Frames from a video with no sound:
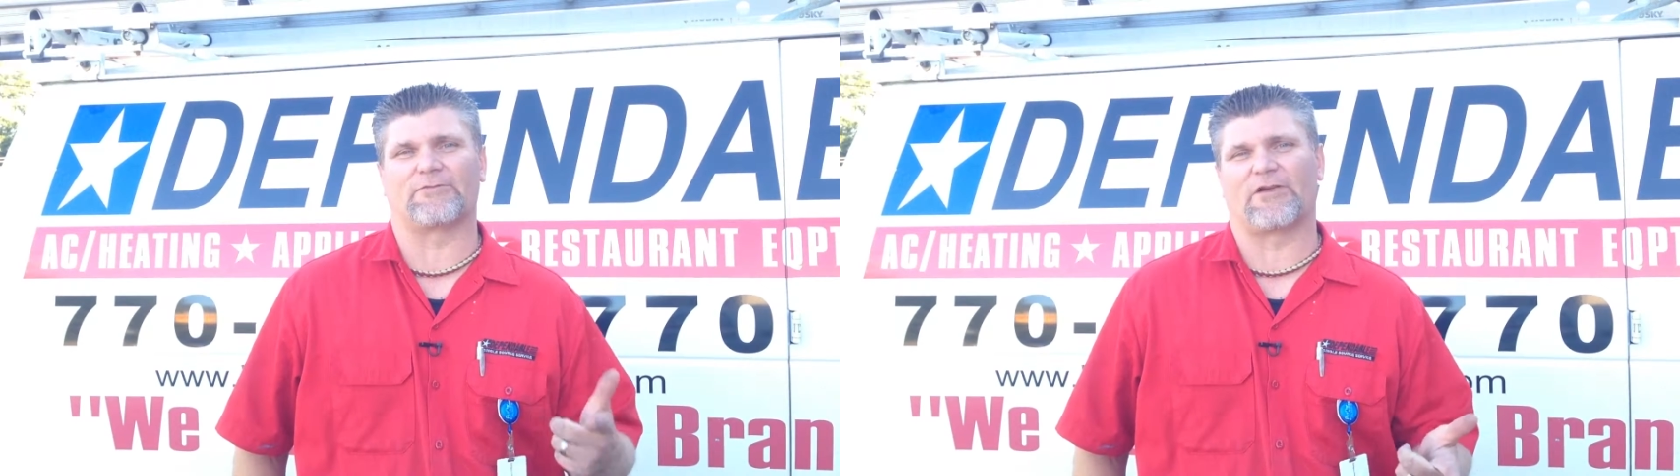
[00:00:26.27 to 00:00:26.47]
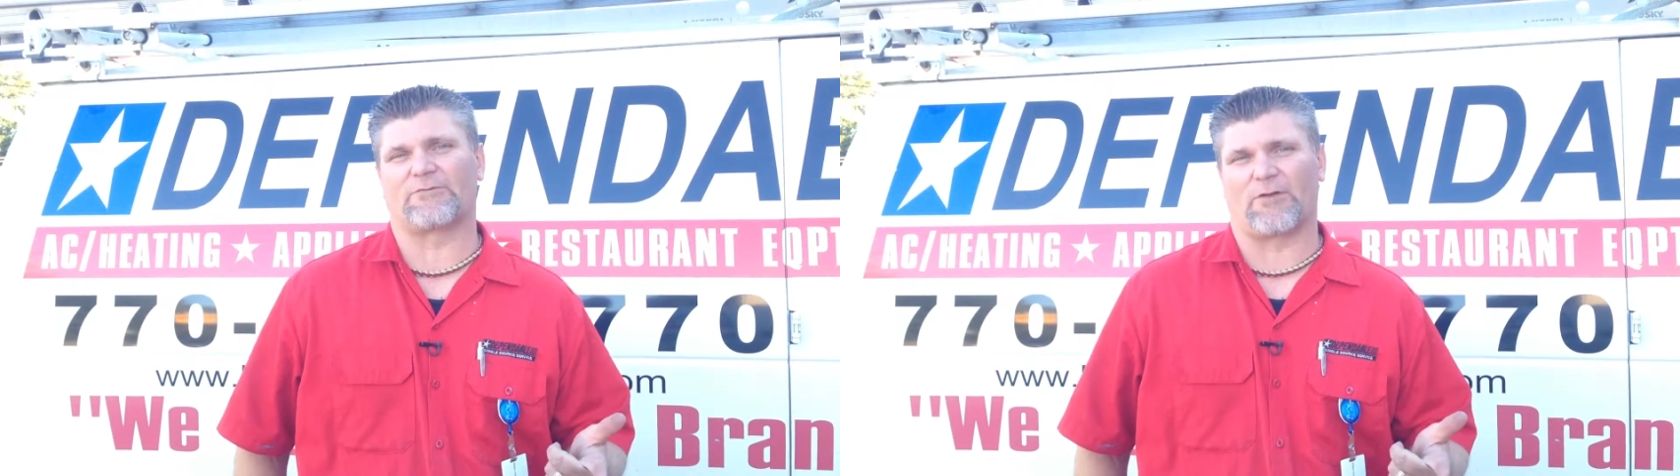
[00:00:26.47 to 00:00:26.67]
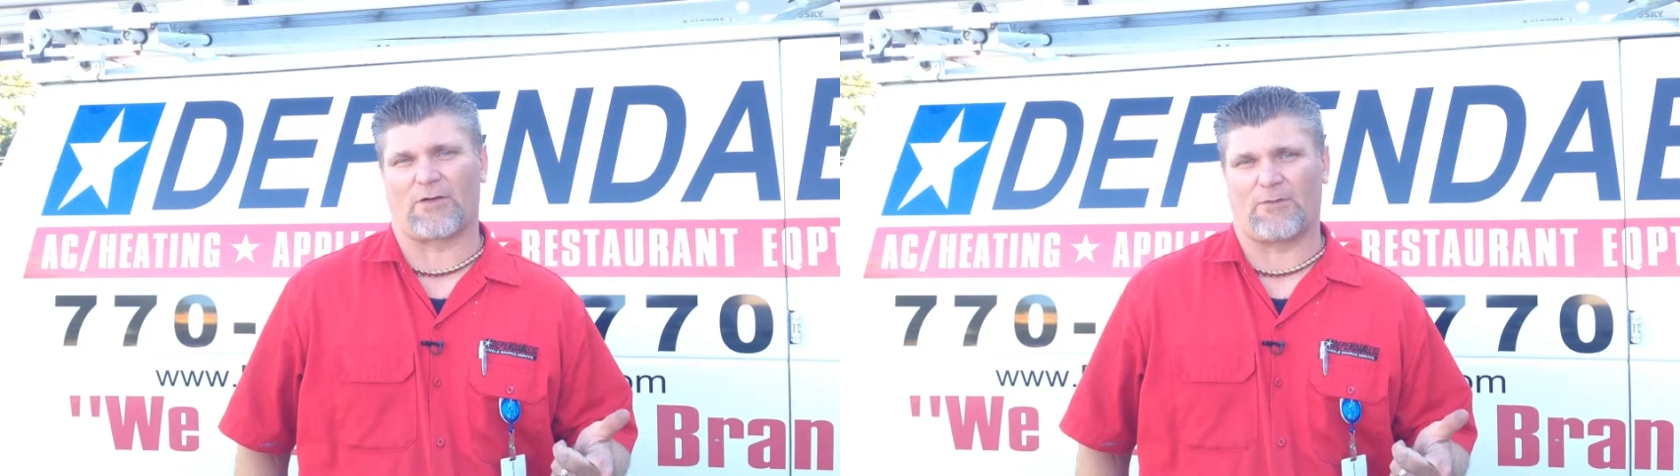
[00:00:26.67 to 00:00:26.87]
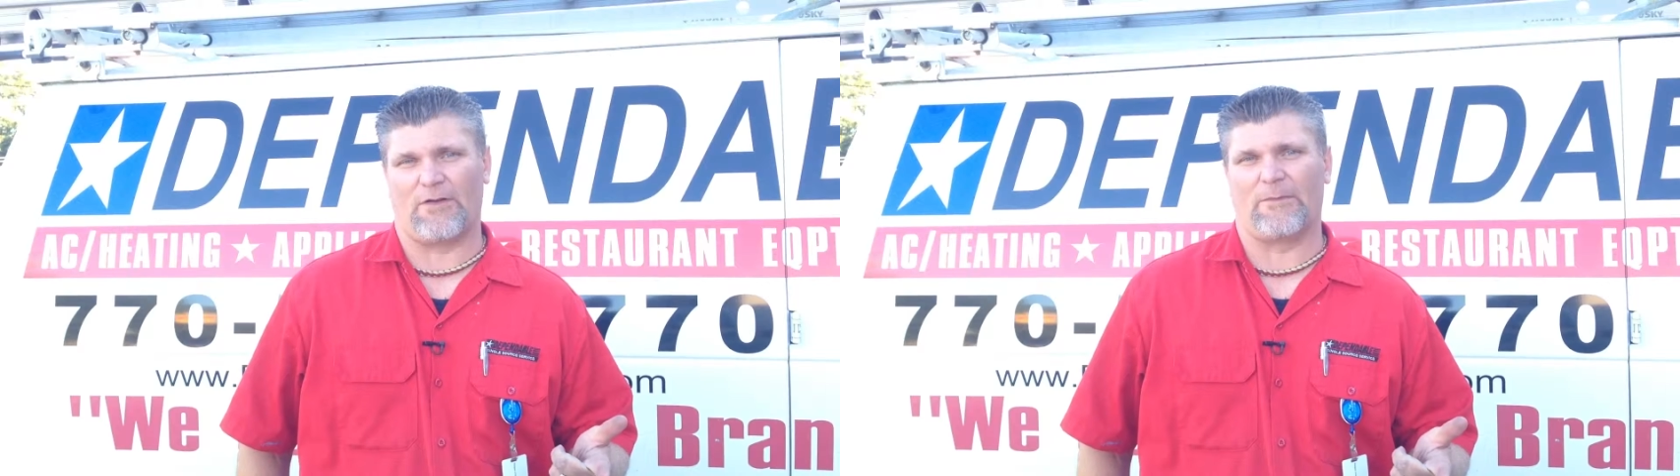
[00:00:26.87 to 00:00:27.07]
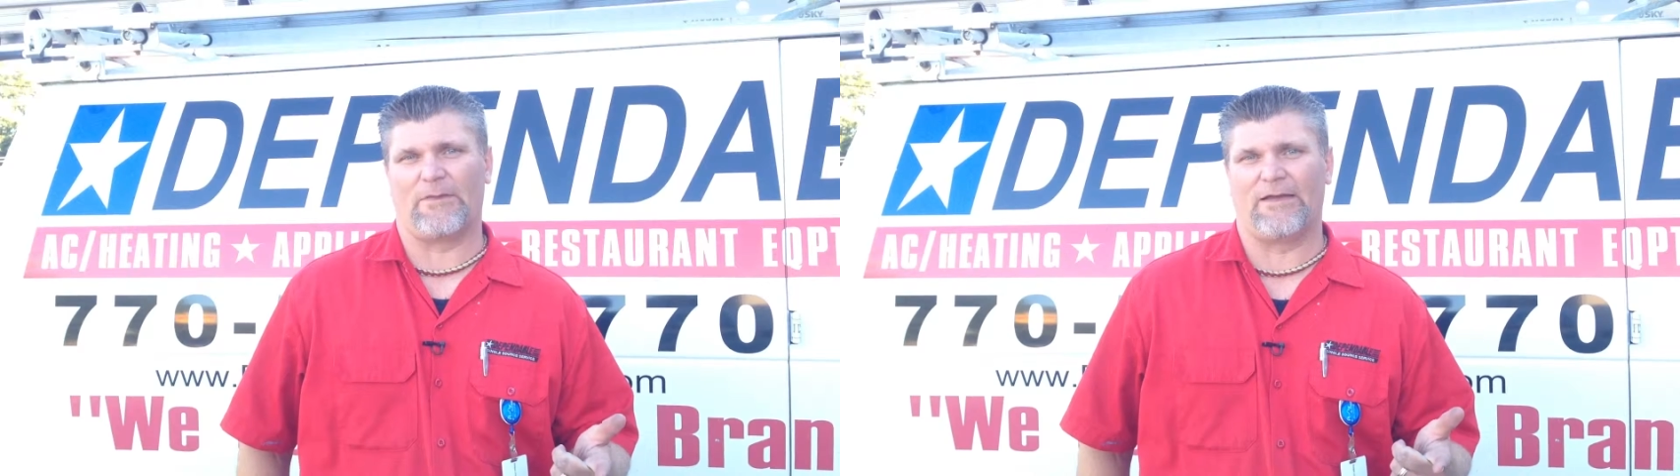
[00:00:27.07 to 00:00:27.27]
restaurant
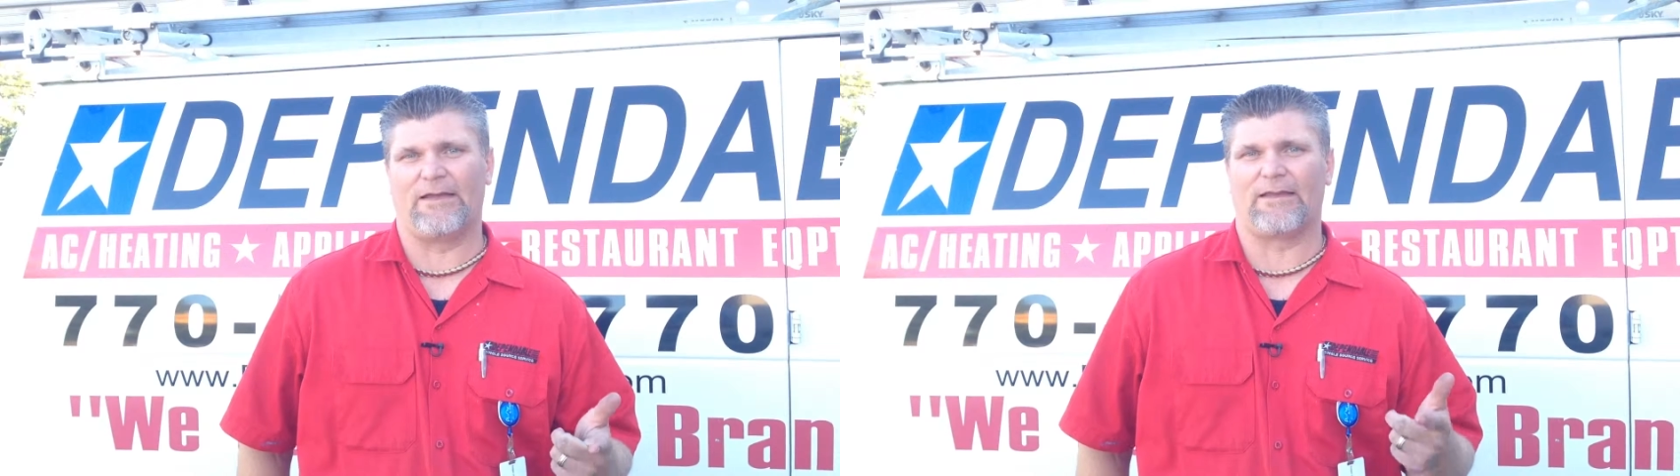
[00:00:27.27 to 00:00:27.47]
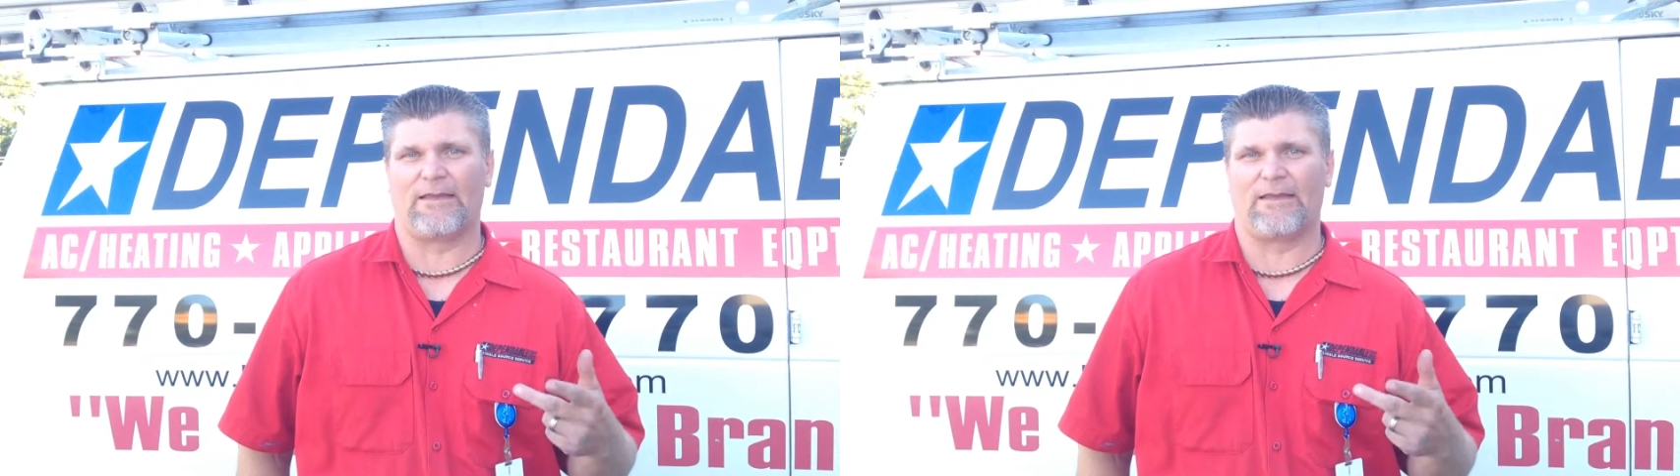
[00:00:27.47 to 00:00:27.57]
equipment,